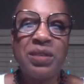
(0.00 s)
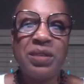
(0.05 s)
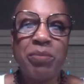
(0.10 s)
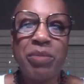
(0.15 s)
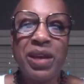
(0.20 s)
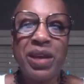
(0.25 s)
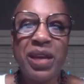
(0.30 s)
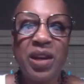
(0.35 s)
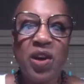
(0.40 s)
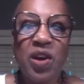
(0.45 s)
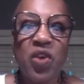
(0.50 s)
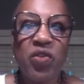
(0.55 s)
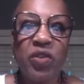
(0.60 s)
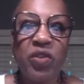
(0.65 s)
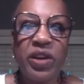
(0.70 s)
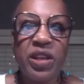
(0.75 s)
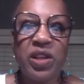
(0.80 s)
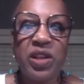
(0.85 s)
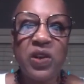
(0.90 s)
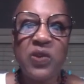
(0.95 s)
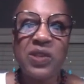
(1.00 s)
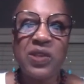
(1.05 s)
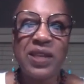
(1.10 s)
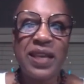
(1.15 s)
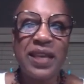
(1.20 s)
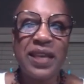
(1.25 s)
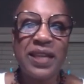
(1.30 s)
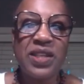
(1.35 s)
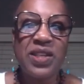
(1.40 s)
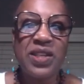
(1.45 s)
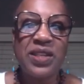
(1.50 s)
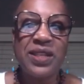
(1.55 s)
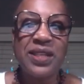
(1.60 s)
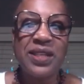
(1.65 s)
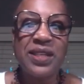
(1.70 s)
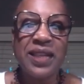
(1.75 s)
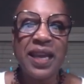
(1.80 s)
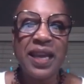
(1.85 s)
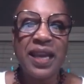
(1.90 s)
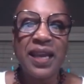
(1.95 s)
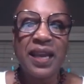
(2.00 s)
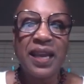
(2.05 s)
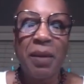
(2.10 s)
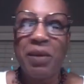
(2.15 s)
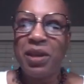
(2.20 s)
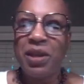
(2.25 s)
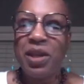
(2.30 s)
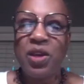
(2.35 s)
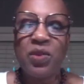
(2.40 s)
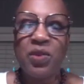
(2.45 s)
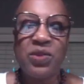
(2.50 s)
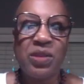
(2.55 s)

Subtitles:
to bend over and use the kitchen sink or use the